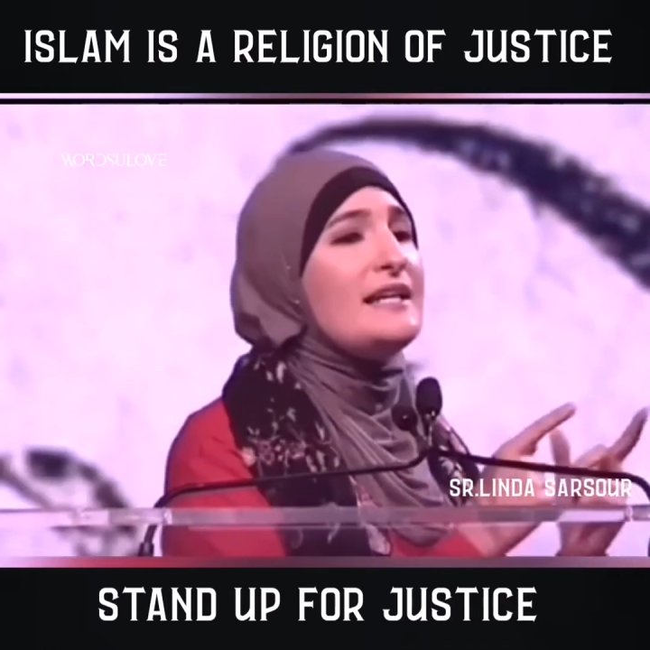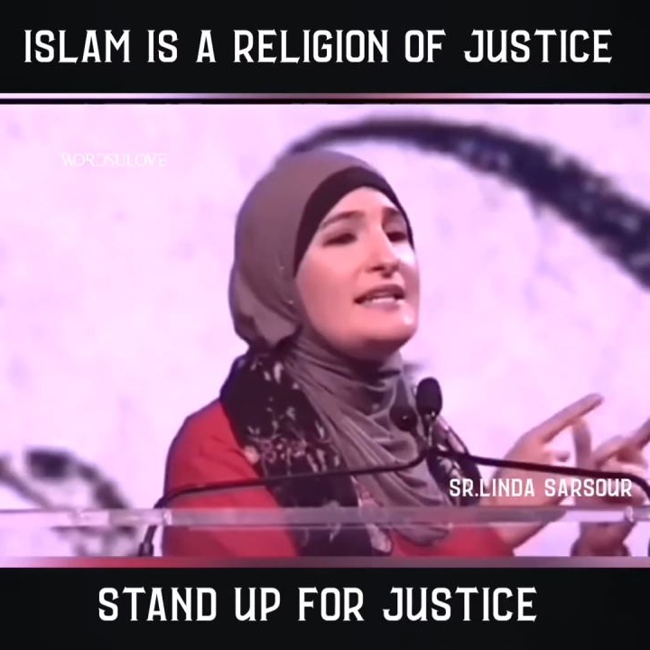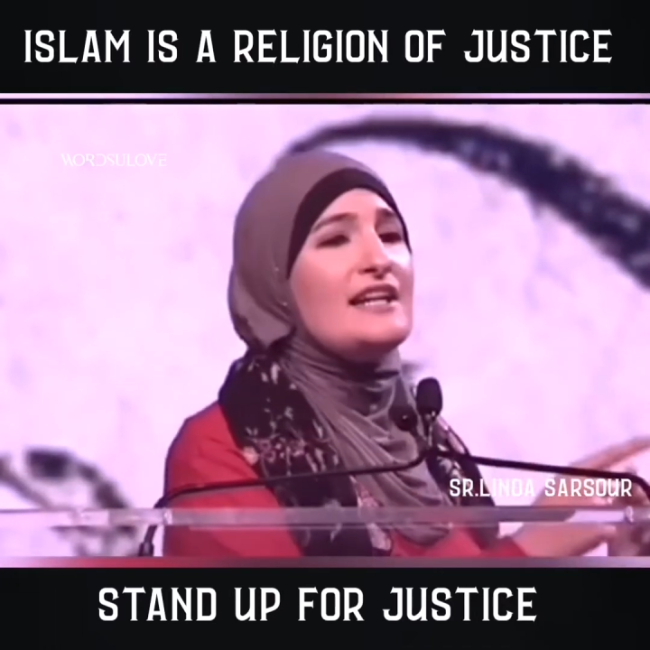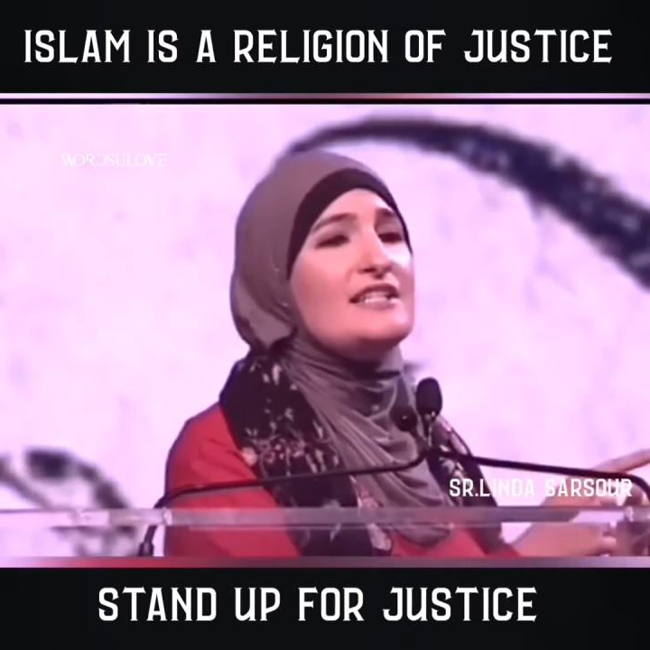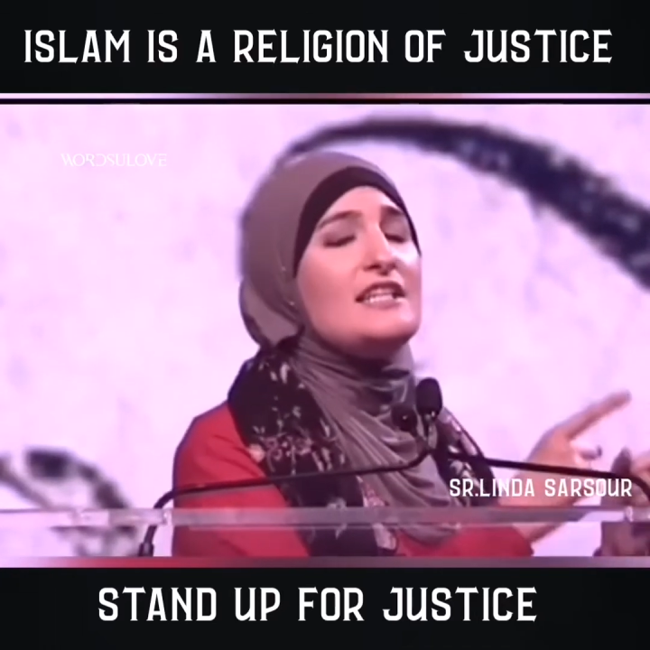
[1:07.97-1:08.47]

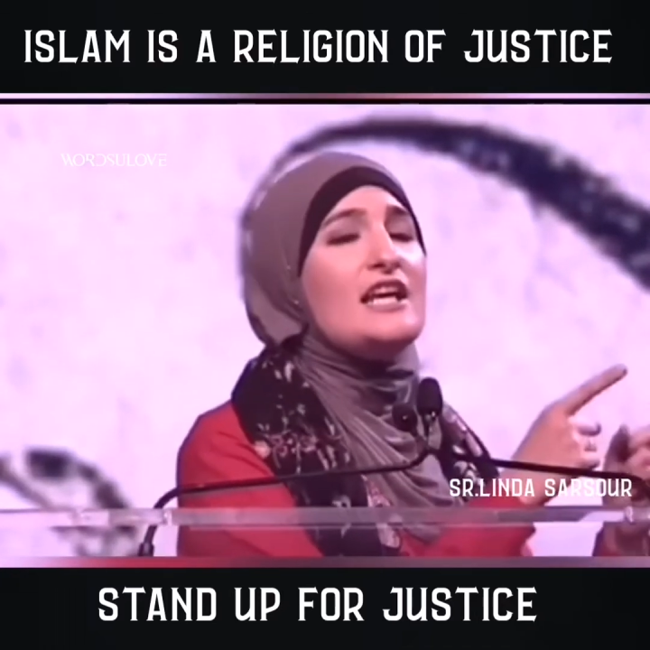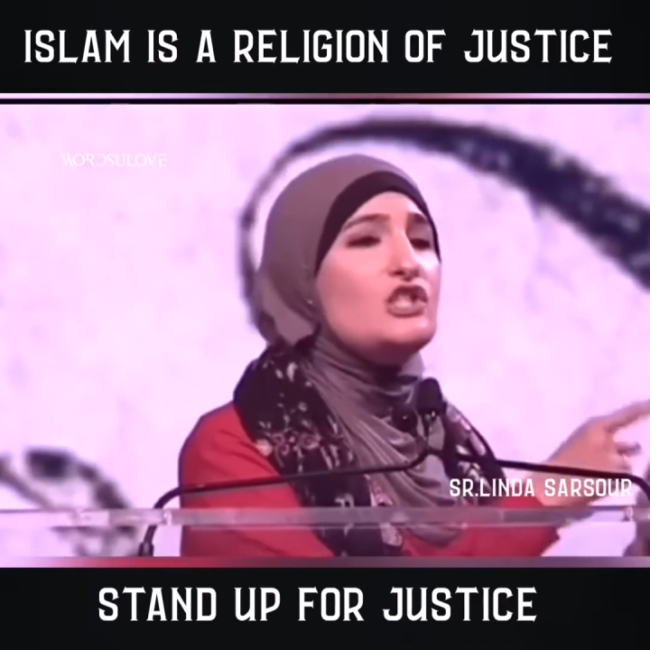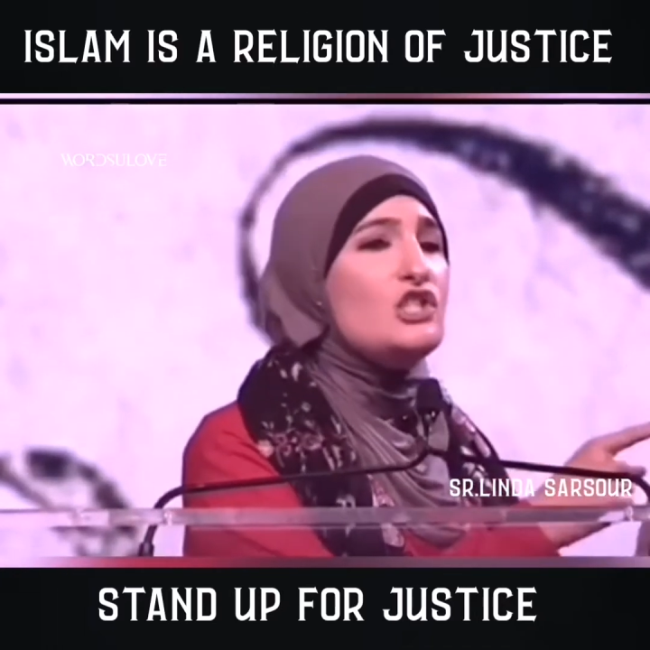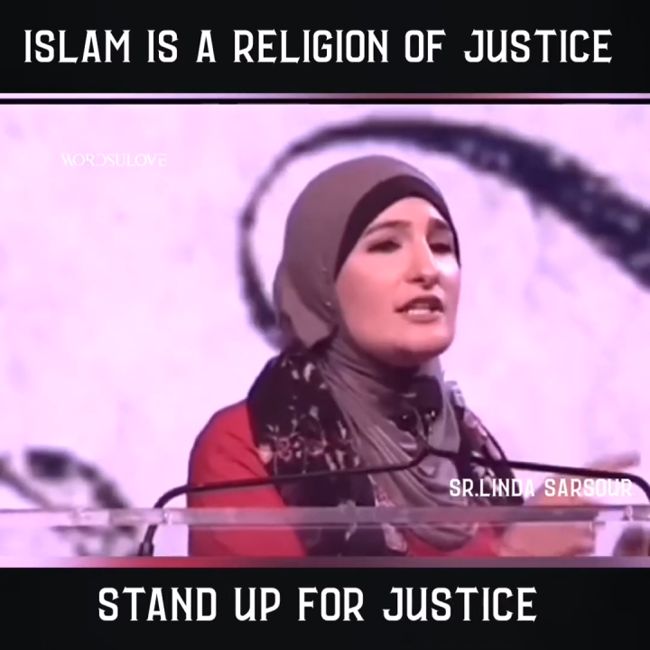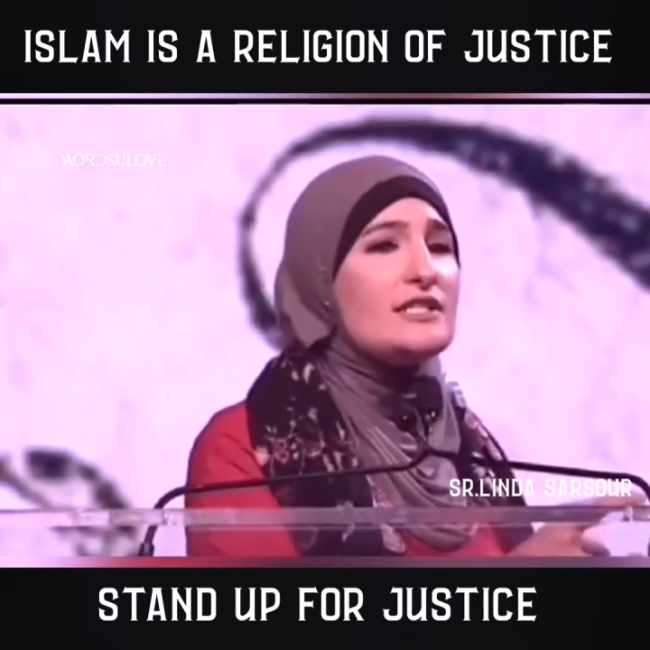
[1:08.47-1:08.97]
against
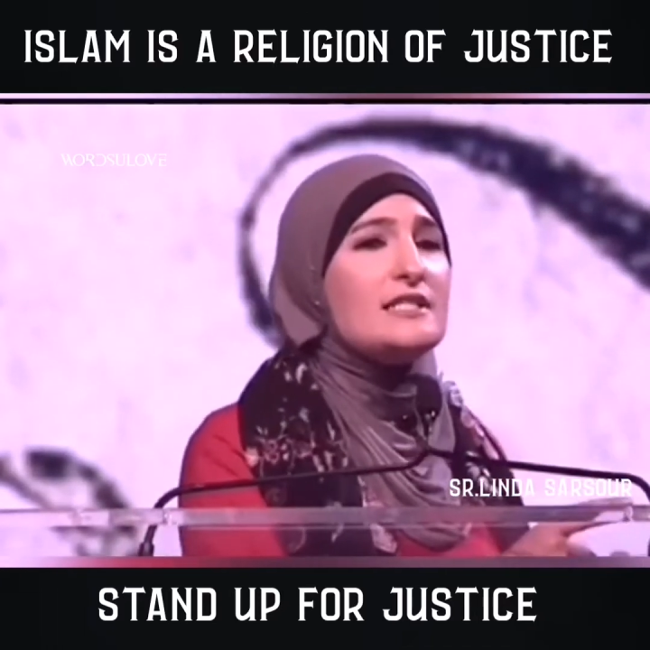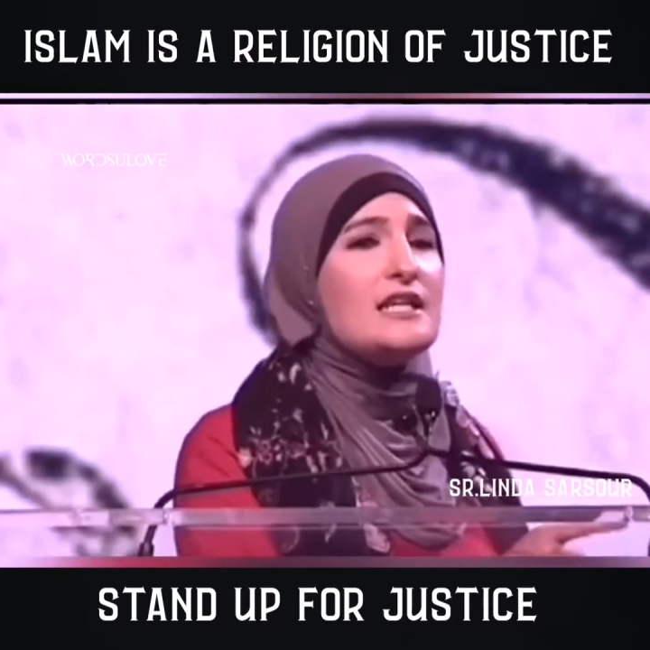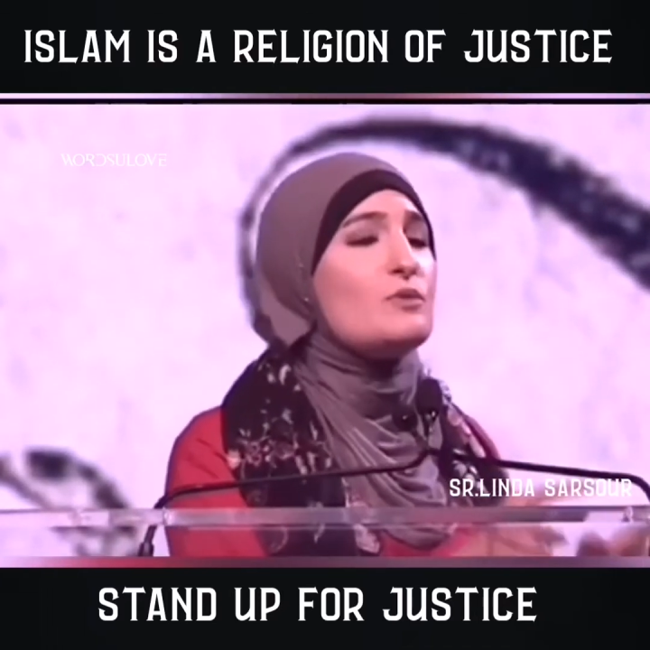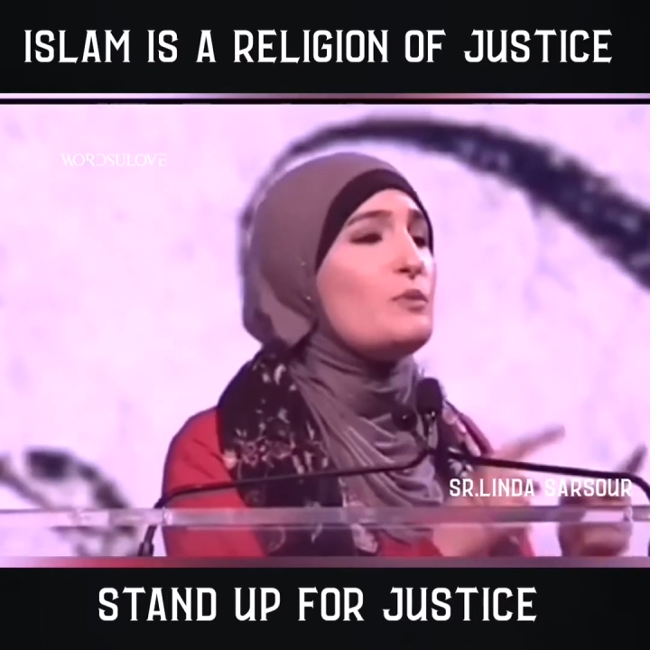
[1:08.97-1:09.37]
injustice,